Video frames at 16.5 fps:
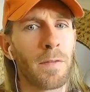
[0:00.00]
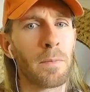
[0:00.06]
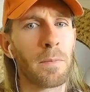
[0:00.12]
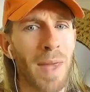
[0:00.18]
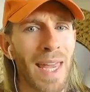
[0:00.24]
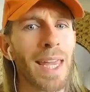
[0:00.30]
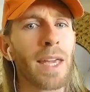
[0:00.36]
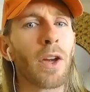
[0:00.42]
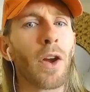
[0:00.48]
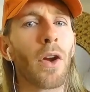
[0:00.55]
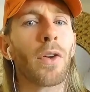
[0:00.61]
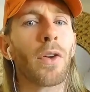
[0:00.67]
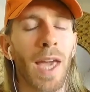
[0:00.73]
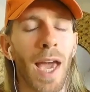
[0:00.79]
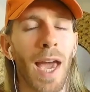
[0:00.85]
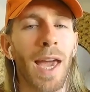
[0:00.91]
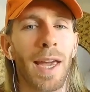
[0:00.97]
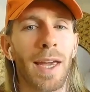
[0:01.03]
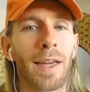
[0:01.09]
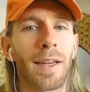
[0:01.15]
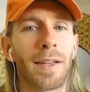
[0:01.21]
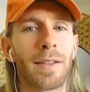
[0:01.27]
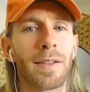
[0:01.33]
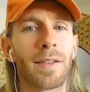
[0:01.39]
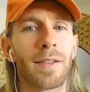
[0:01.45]
being okay
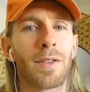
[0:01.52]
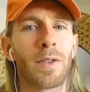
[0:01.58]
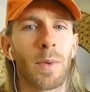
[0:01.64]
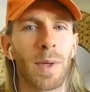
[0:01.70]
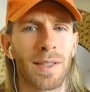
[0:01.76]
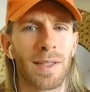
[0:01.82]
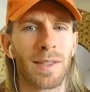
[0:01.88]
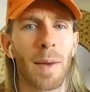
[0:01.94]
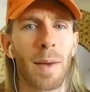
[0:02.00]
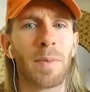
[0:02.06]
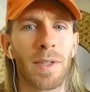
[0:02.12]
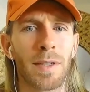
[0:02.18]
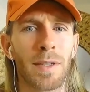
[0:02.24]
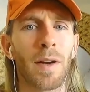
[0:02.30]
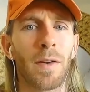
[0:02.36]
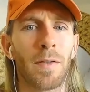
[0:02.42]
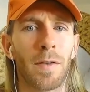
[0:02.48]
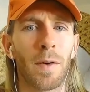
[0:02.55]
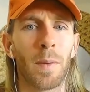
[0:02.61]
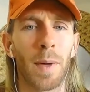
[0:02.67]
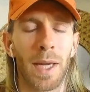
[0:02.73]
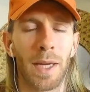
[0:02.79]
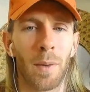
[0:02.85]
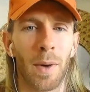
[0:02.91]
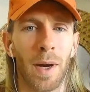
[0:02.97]
to accept yourself for where
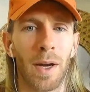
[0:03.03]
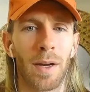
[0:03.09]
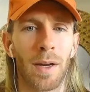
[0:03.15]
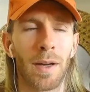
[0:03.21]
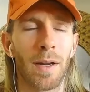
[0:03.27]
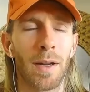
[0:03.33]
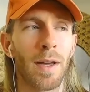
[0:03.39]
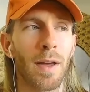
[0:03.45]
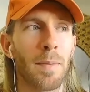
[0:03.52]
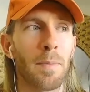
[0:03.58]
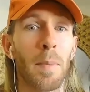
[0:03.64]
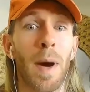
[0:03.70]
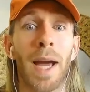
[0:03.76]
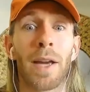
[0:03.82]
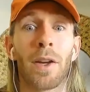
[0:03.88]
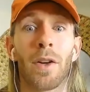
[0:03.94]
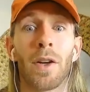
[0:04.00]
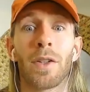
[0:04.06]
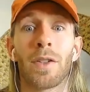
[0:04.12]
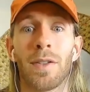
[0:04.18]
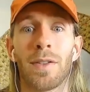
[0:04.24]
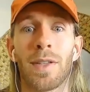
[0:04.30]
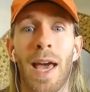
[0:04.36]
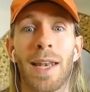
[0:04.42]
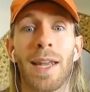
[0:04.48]
you are, my gosh,
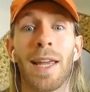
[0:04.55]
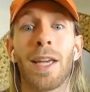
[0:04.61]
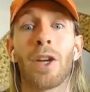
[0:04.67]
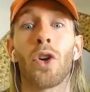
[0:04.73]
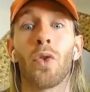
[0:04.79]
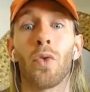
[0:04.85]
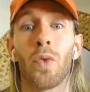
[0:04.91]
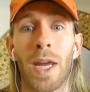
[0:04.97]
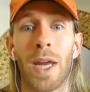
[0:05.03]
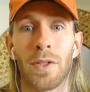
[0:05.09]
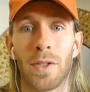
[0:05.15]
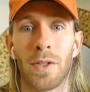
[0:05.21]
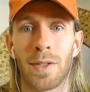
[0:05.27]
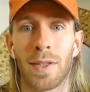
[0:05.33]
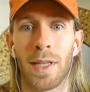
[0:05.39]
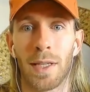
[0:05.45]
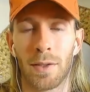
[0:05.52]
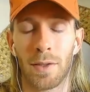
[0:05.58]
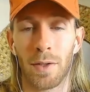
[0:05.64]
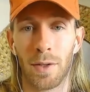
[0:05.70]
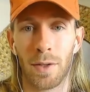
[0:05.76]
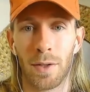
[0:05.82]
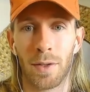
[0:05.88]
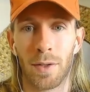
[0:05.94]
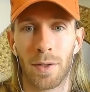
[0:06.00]
is that a courageous thing to
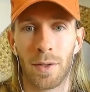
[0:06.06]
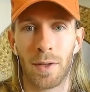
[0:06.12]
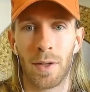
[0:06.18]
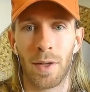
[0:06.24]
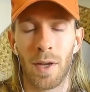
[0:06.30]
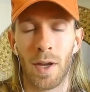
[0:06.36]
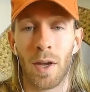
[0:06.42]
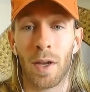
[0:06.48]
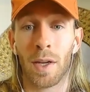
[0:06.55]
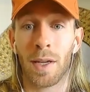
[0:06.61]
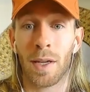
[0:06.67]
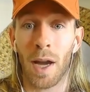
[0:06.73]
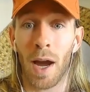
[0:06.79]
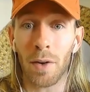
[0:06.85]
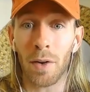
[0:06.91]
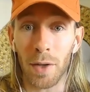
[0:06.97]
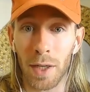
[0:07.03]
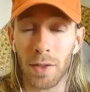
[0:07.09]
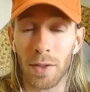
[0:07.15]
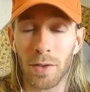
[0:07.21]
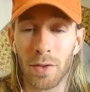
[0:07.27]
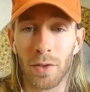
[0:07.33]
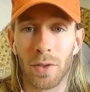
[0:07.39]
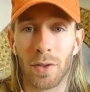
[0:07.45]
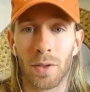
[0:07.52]
do?
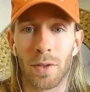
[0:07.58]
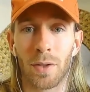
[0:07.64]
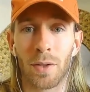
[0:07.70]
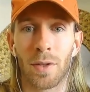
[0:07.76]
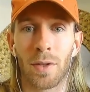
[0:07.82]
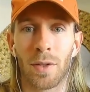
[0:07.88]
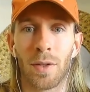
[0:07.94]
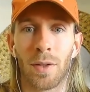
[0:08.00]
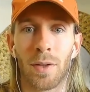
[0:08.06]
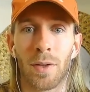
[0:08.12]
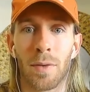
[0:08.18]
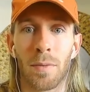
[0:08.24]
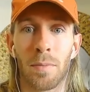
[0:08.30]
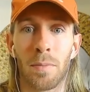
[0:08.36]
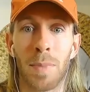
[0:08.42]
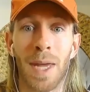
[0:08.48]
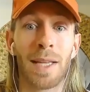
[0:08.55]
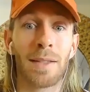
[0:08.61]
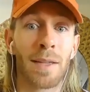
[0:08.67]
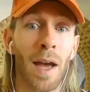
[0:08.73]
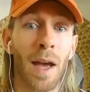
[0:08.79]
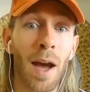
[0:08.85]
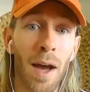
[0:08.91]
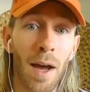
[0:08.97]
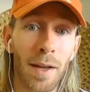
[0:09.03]
Courage means
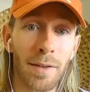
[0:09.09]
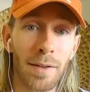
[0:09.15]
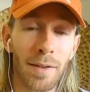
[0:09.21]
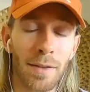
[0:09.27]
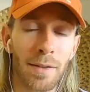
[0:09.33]
heart.